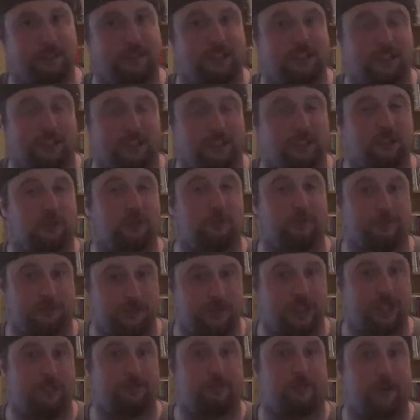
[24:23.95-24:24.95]
this to sort of
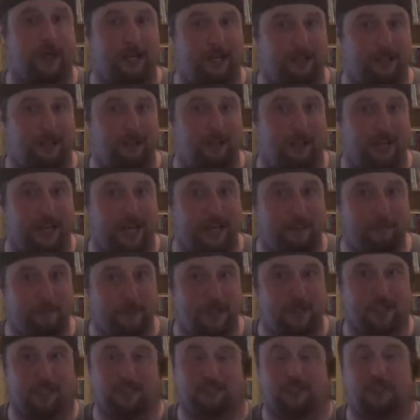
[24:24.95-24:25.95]
see if I like it,
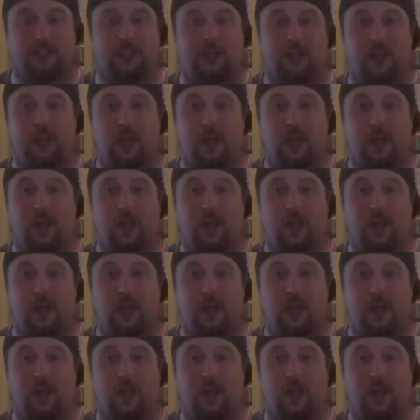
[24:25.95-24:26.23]
because